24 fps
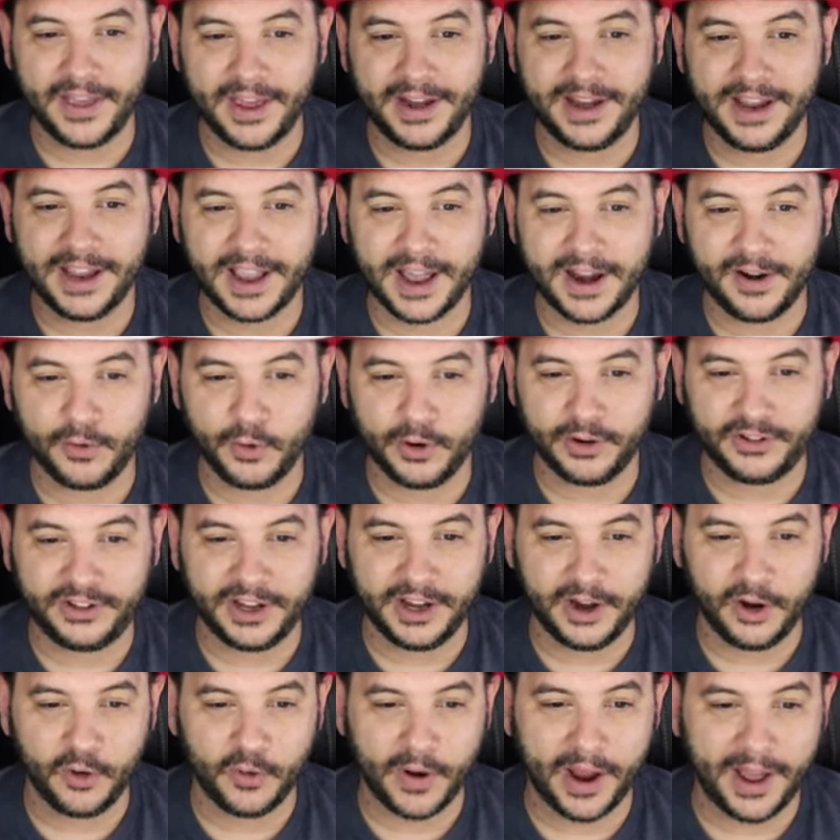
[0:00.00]
then he got a
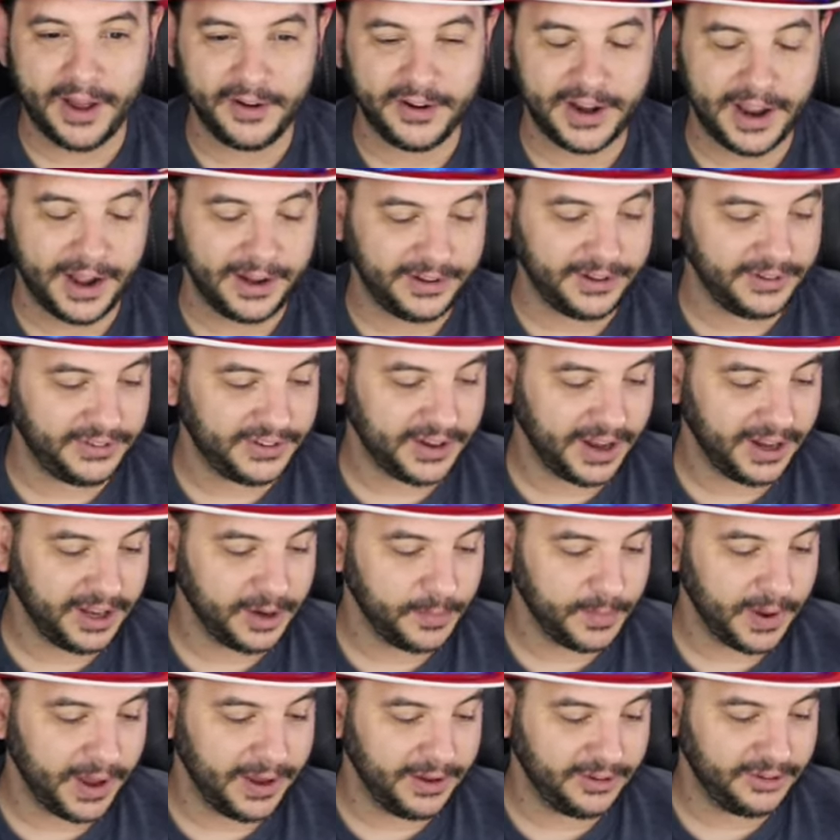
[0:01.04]
routine ground out to second
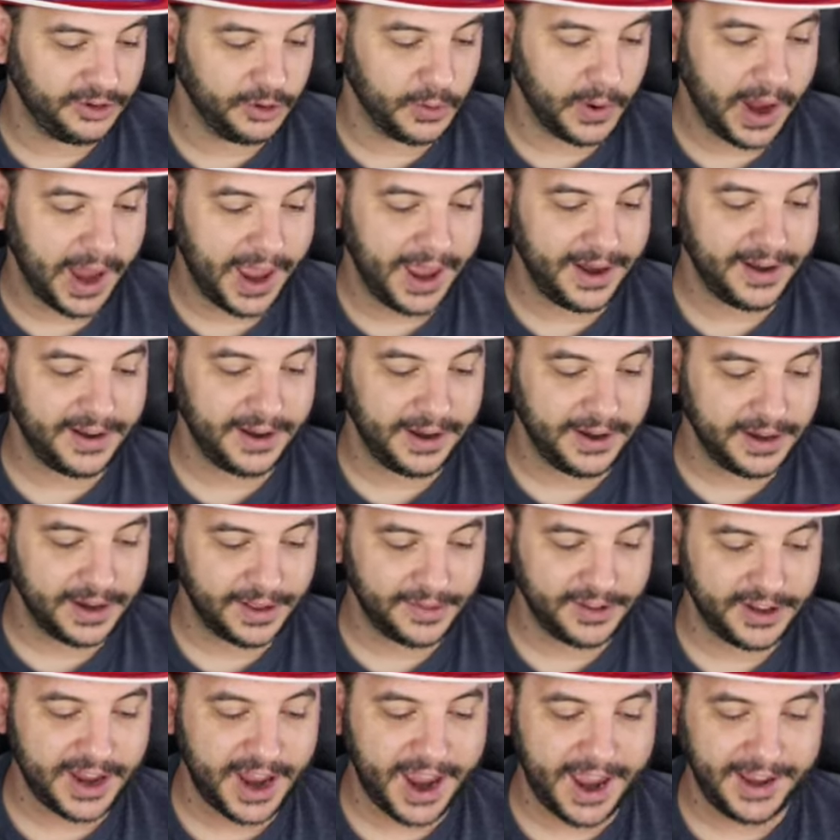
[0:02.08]
base to end it. And
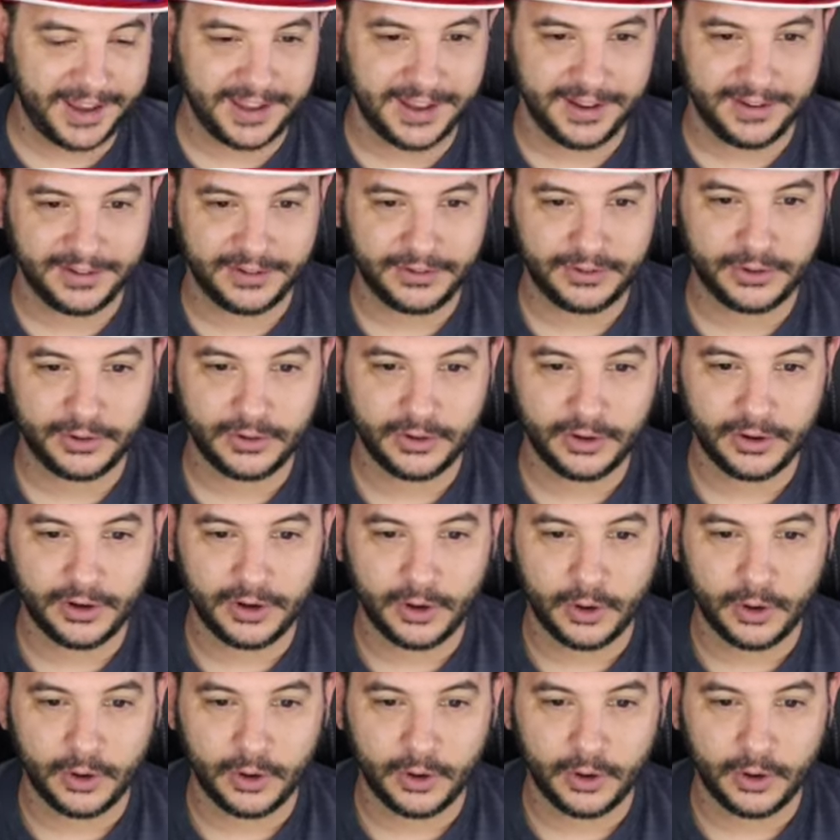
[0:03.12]
the Yankees